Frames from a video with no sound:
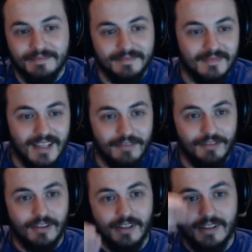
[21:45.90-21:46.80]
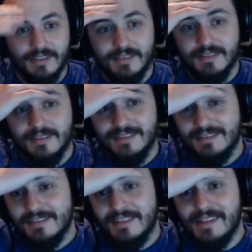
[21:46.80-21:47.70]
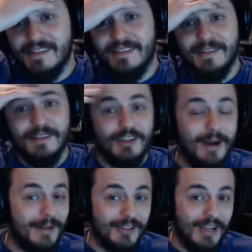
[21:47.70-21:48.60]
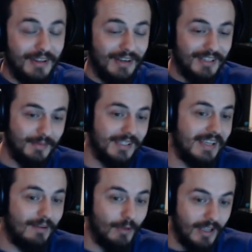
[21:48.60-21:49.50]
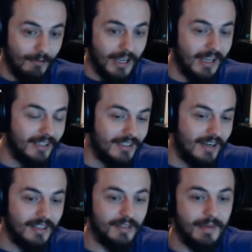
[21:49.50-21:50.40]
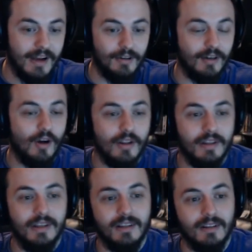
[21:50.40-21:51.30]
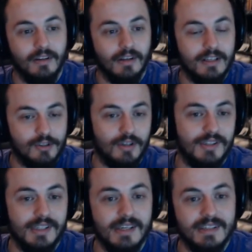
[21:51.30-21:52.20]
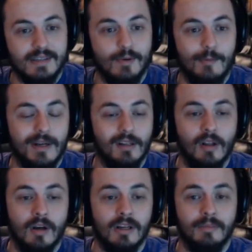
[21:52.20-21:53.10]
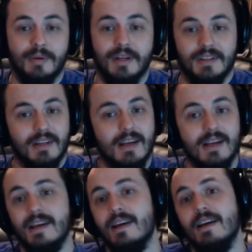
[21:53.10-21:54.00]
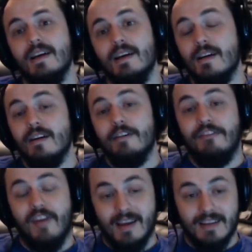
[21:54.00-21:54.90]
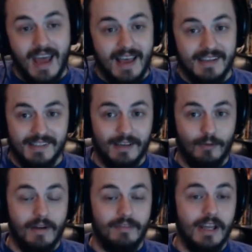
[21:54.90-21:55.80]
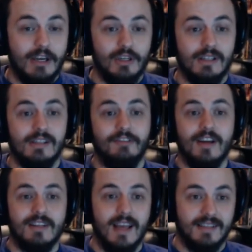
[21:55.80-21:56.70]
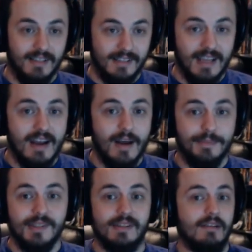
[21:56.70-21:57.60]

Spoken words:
Definitely. So, I mean, there's nothing else to be said. We kind of talked about all the little intricacies as we went along, but fantastic revelations, fantastic setups,